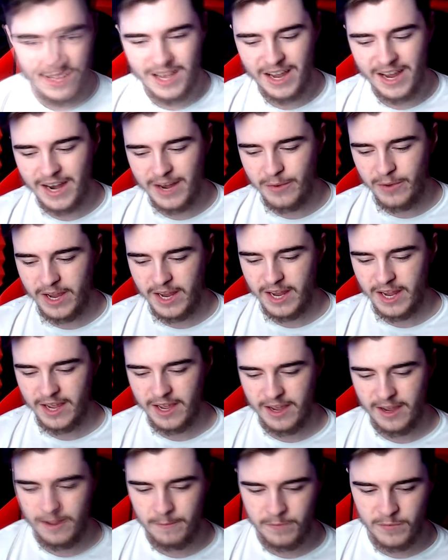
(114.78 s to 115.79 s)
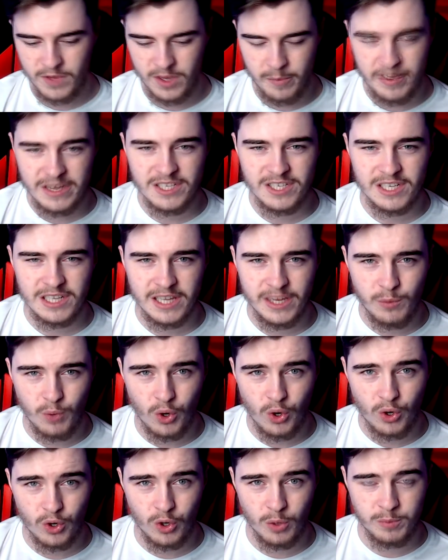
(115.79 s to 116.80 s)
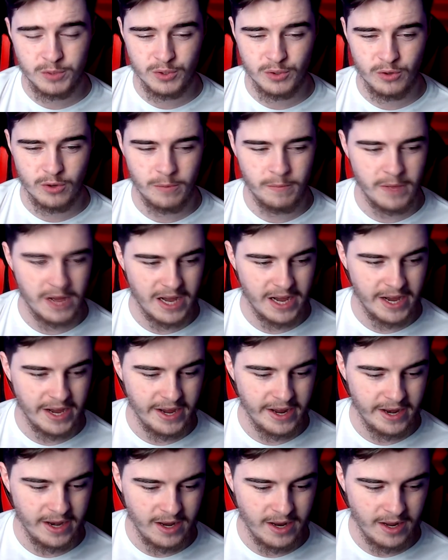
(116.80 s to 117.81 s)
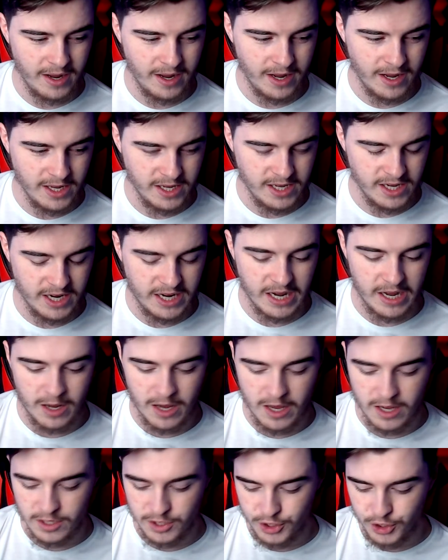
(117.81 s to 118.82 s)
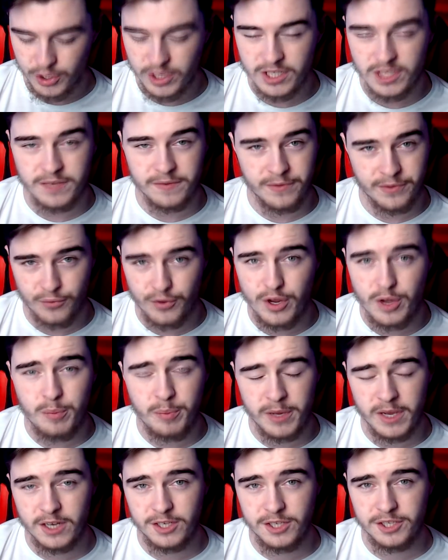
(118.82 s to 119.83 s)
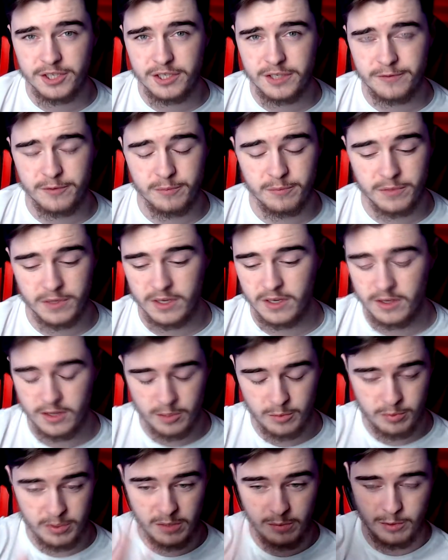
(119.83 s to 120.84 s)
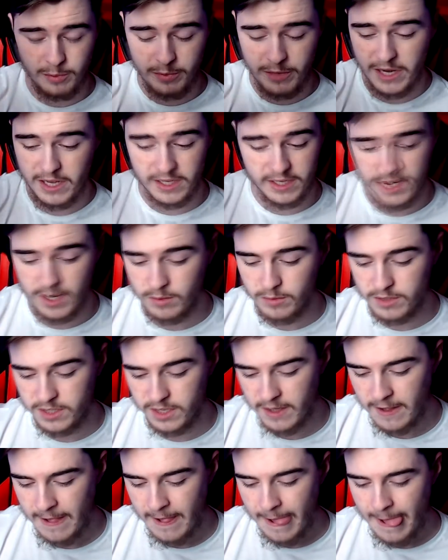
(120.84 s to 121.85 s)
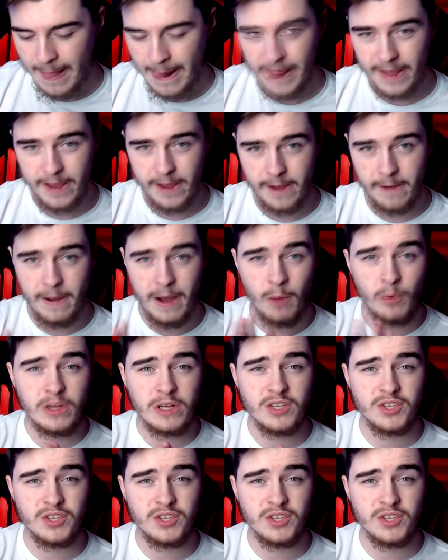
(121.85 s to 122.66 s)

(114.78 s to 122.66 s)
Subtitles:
Anyway, you basically walk up to him and you get a choice of 3 pictures from the people behind the counter. I will say